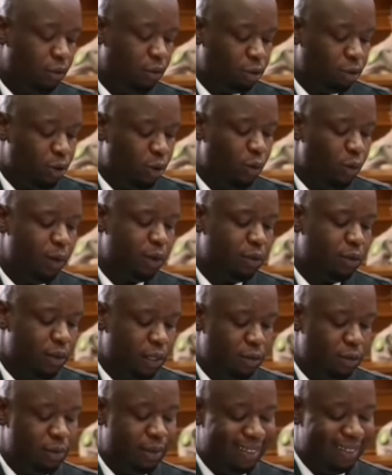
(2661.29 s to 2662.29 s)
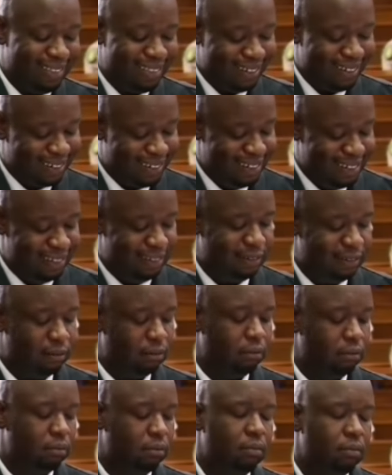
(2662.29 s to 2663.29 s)
of October
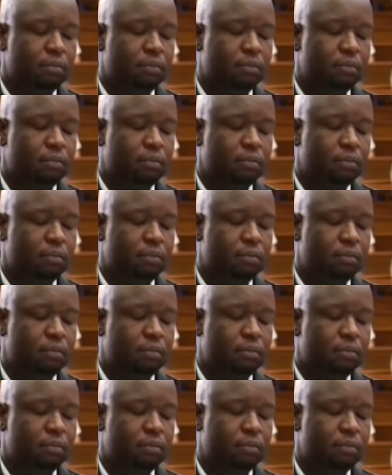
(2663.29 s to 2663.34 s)
2023